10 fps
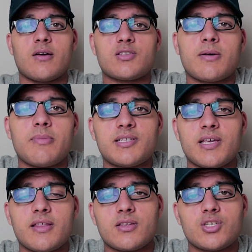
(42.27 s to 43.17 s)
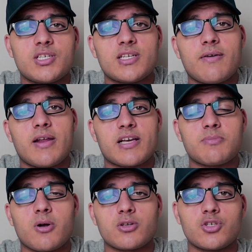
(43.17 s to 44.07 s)
Now some might say that the G7X
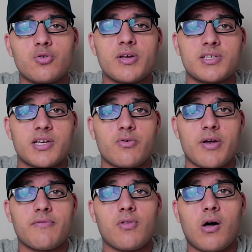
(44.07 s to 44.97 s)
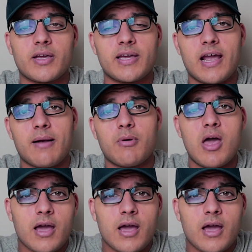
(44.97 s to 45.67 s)
Mark II is a great vlogging camera.